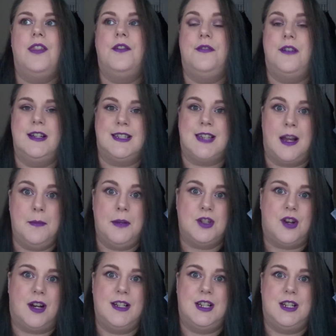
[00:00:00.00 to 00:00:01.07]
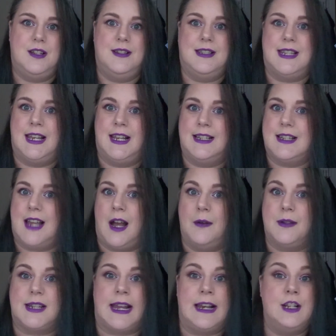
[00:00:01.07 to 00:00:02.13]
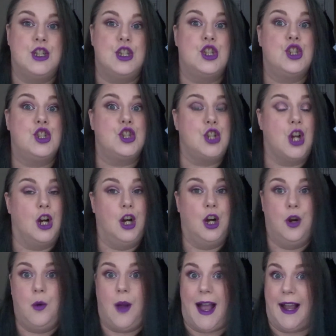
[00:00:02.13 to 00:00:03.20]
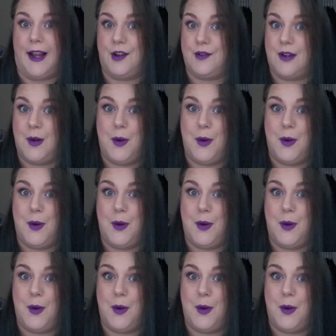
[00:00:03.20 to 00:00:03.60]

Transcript: The first time I tried to use this, I was getting so angry